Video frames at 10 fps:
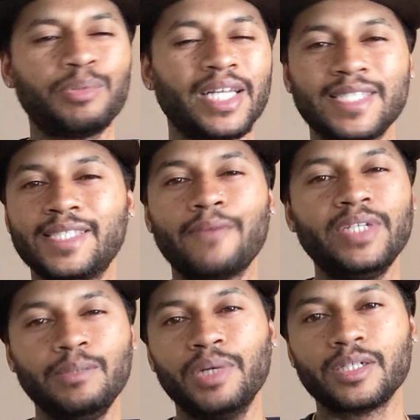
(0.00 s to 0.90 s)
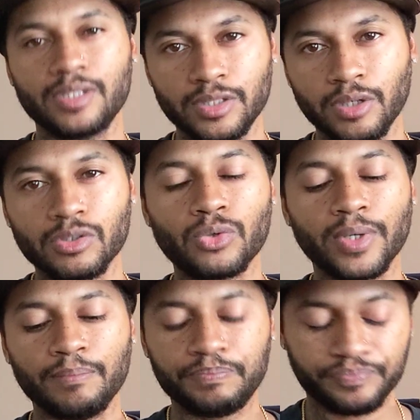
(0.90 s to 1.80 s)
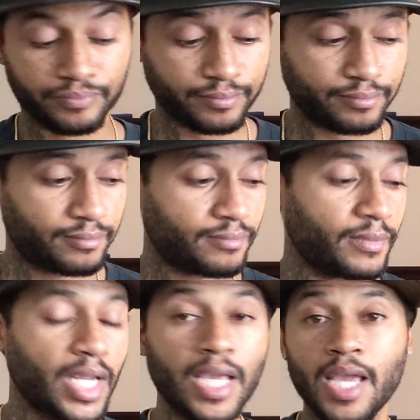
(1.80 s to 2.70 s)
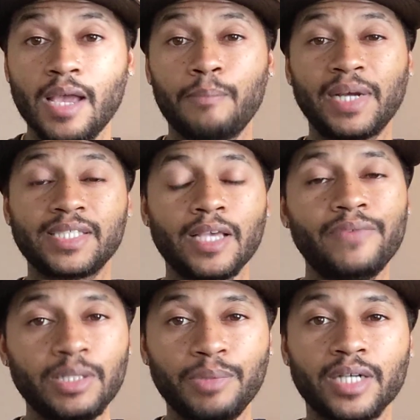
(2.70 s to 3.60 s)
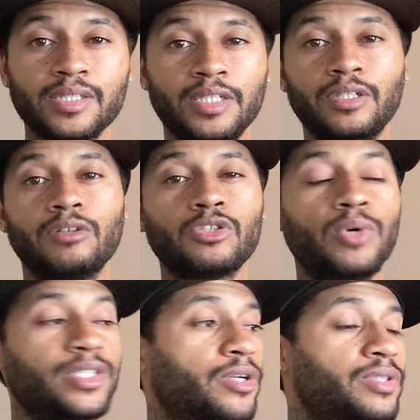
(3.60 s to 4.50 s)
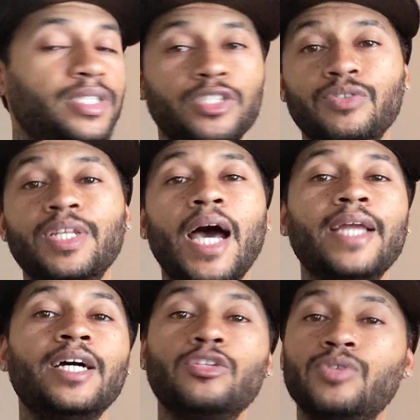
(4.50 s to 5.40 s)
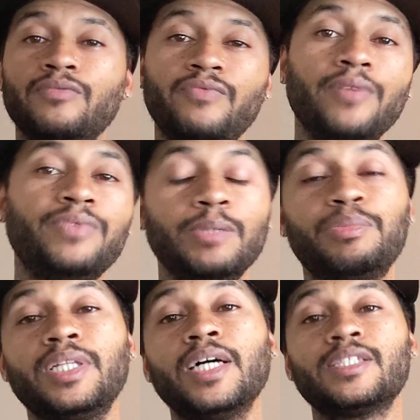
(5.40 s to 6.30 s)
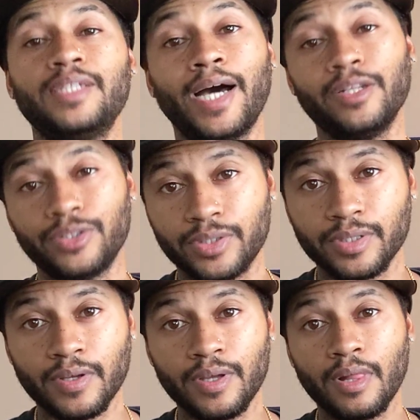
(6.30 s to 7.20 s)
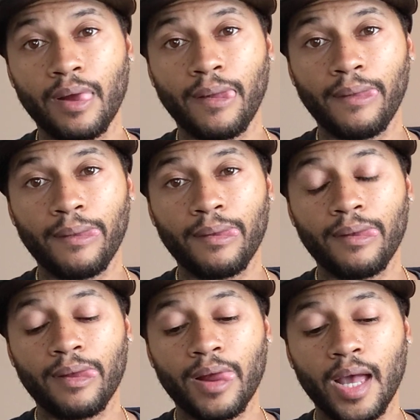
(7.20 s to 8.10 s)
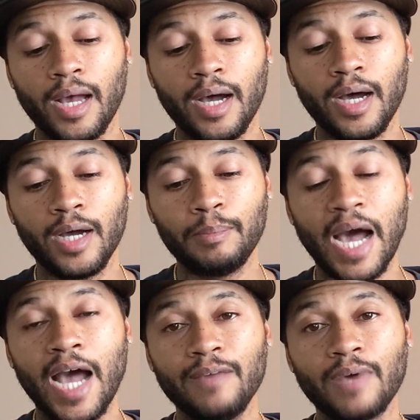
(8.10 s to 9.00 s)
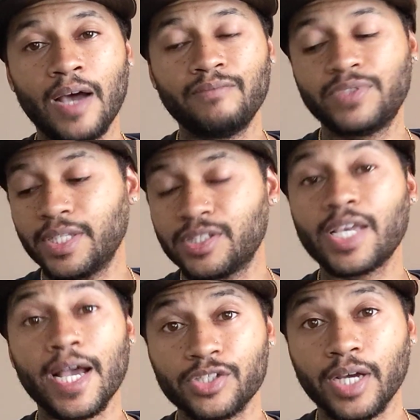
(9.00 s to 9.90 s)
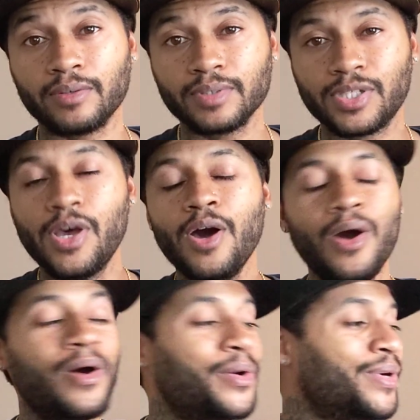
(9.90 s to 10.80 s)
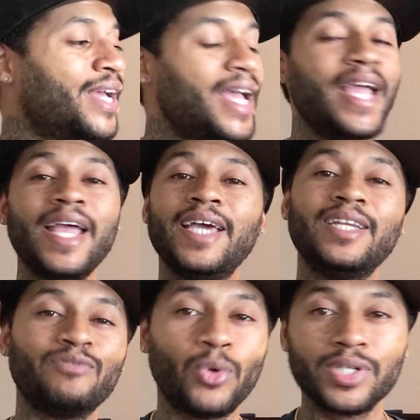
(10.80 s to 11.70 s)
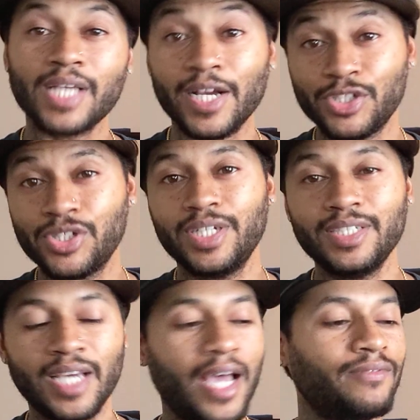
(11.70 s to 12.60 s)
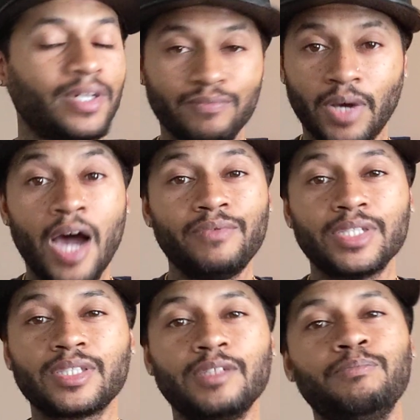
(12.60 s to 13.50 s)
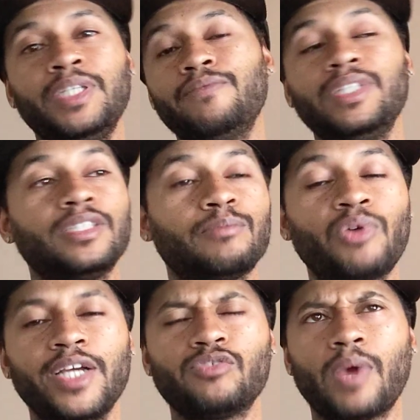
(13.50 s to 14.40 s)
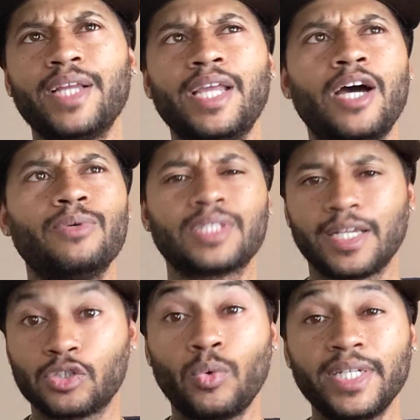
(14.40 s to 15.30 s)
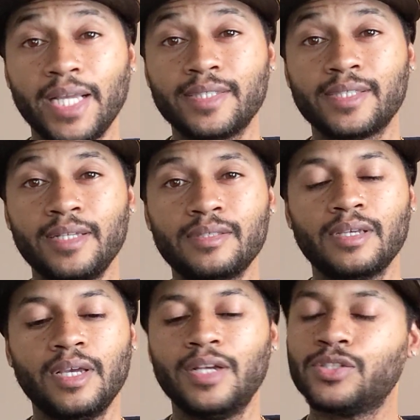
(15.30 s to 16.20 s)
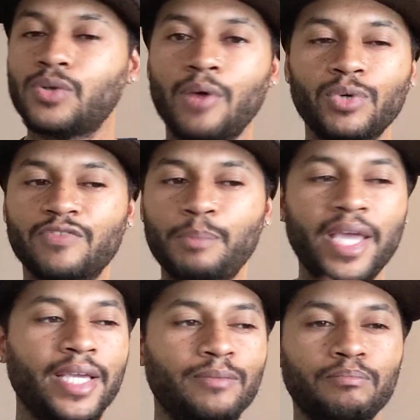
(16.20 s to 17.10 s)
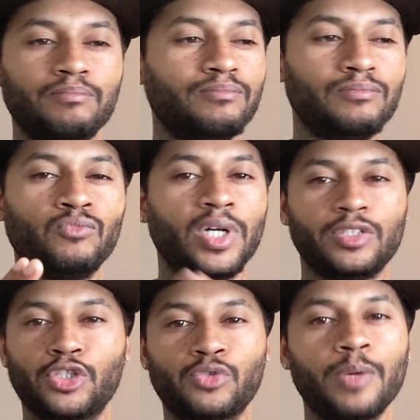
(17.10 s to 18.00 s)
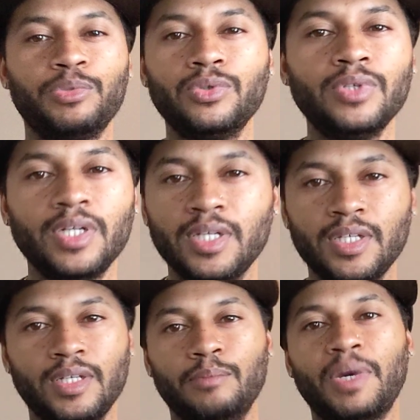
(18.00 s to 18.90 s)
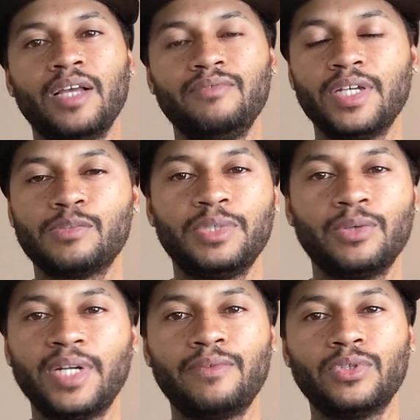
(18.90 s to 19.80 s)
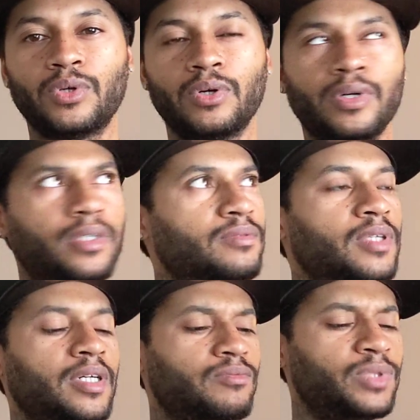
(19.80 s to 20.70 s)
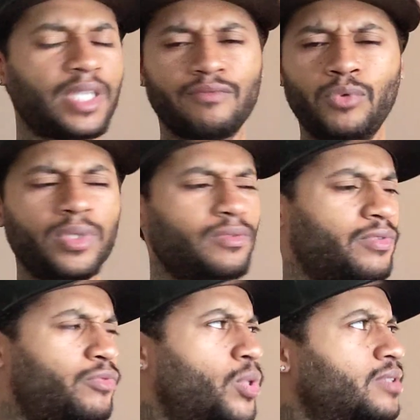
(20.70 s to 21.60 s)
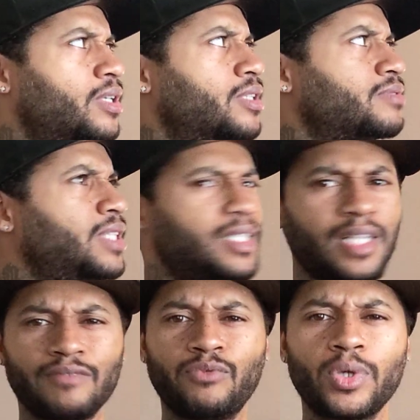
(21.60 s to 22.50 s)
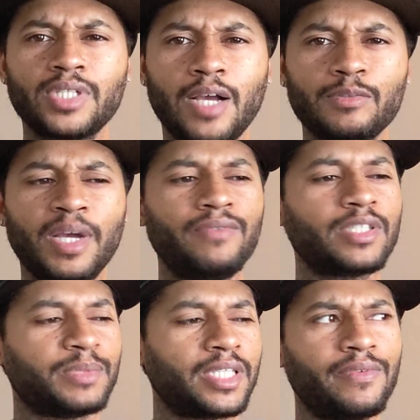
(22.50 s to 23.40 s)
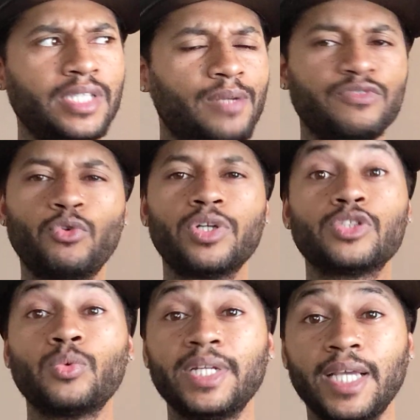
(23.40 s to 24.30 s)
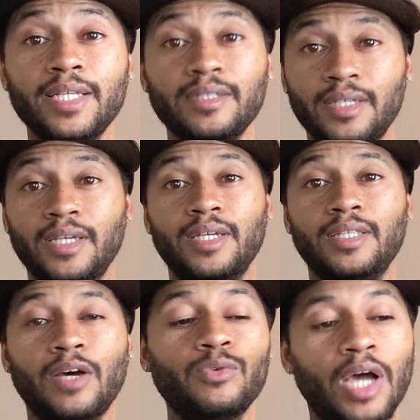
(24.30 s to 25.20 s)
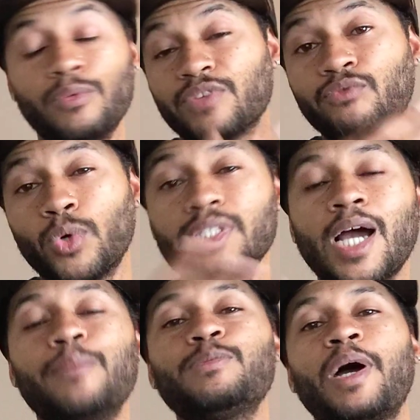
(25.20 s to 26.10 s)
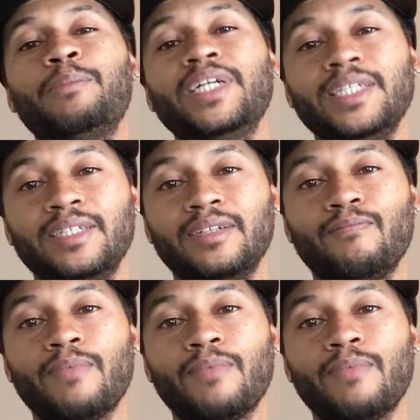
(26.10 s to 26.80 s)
I put like 70 bucks in a Dogecoin. My 70 bucks in a Dogecoin turned into $950+. I've since cashed out. So, and of course I shouldn't have, obviously, given that the price right now is like 28 cents. So I would have made triple my investment or whatever, that's like four times my investment. 7 times 4 is 28. I would have four times my money.